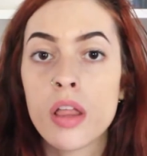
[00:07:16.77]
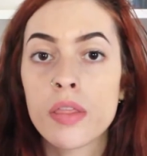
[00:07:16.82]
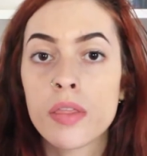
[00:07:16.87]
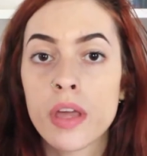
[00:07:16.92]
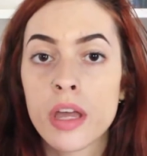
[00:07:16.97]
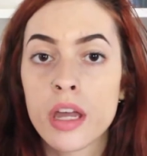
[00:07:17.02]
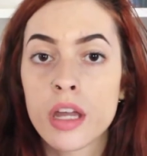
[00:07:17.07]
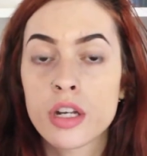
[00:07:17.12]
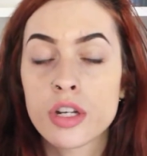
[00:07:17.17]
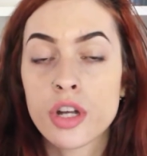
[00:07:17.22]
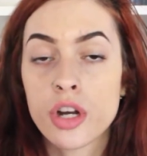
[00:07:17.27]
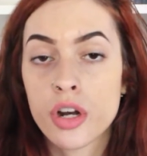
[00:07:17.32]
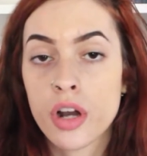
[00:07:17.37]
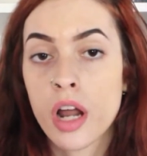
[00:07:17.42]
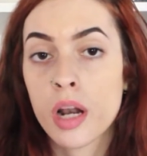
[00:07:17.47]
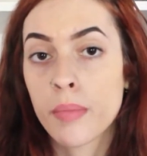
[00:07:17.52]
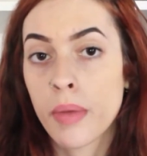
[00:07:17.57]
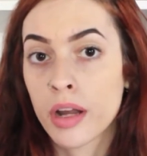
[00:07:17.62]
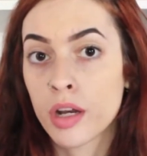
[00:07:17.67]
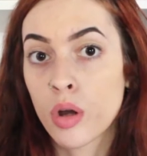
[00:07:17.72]
then turn
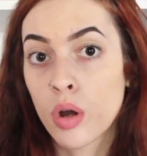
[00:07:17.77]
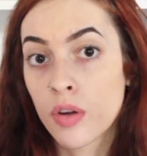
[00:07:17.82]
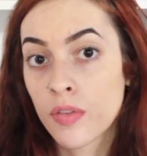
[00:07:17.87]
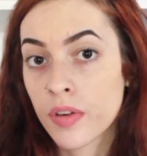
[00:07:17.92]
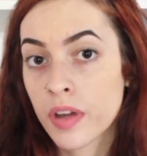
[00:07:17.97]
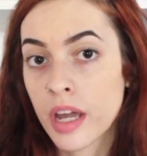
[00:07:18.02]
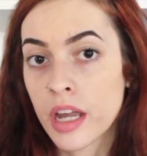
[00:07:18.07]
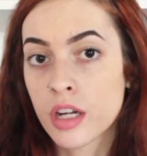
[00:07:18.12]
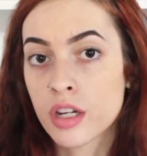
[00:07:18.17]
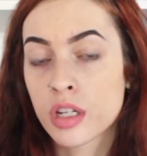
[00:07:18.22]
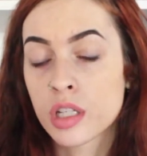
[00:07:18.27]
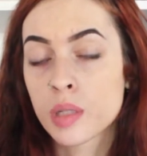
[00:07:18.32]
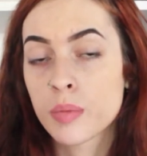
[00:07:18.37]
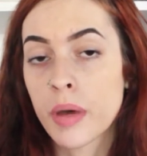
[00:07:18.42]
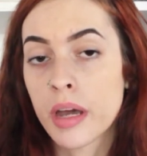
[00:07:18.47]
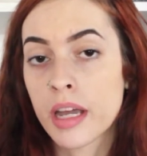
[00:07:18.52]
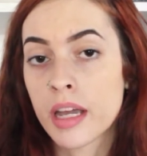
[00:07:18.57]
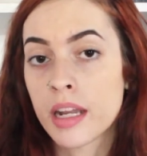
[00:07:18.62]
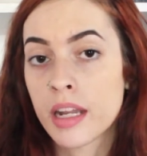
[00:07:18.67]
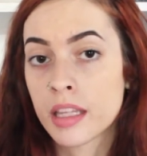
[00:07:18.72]
on my notifications
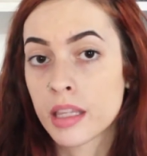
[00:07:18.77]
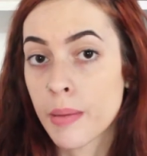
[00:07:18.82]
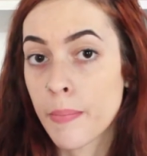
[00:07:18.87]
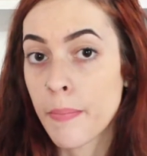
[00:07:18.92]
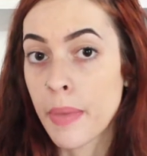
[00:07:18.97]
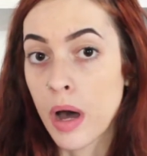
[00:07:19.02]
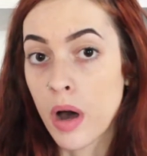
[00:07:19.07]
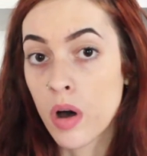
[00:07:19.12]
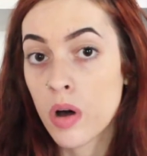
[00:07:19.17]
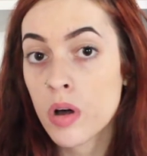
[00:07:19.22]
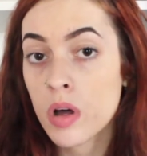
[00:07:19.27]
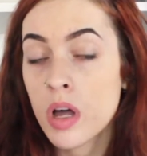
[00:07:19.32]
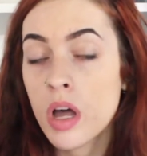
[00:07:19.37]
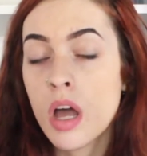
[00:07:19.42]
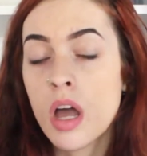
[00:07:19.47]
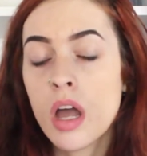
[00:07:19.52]
by hitting the bell,